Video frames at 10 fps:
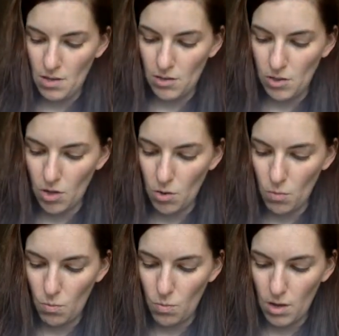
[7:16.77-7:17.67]
So
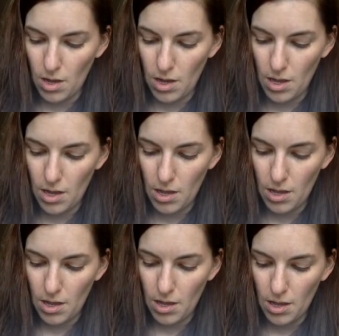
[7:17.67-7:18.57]

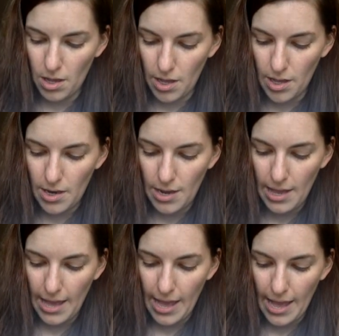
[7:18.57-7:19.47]
1,
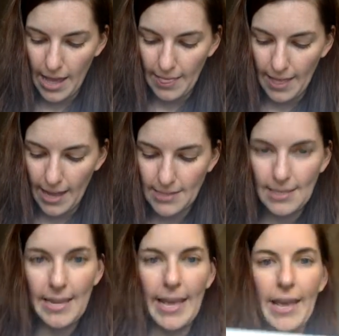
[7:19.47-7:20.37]
that's
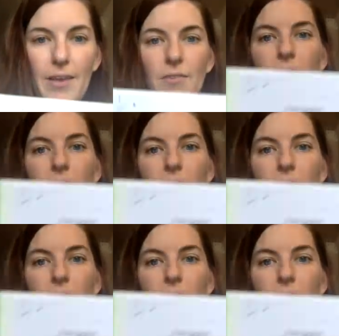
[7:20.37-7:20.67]
an and